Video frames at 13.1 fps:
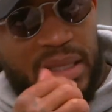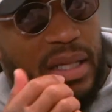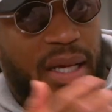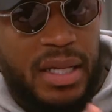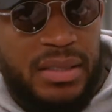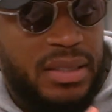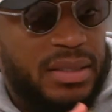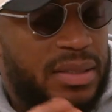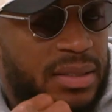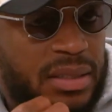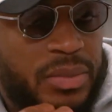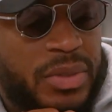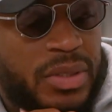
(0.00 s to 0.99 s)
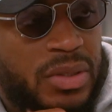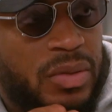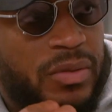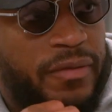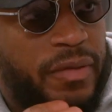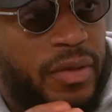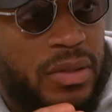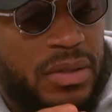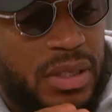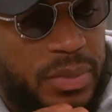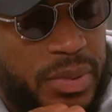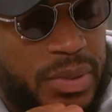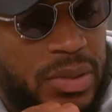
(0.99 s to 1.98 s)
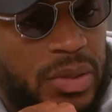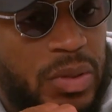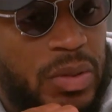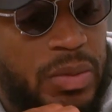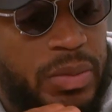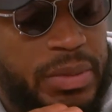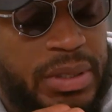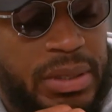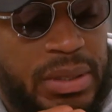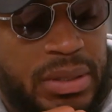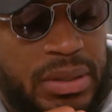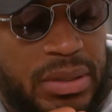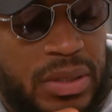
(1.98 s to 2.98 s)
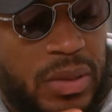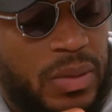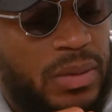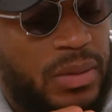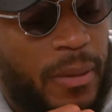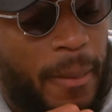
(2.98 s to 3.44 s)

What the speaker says: Had Justin Simmons on the first episode, man. So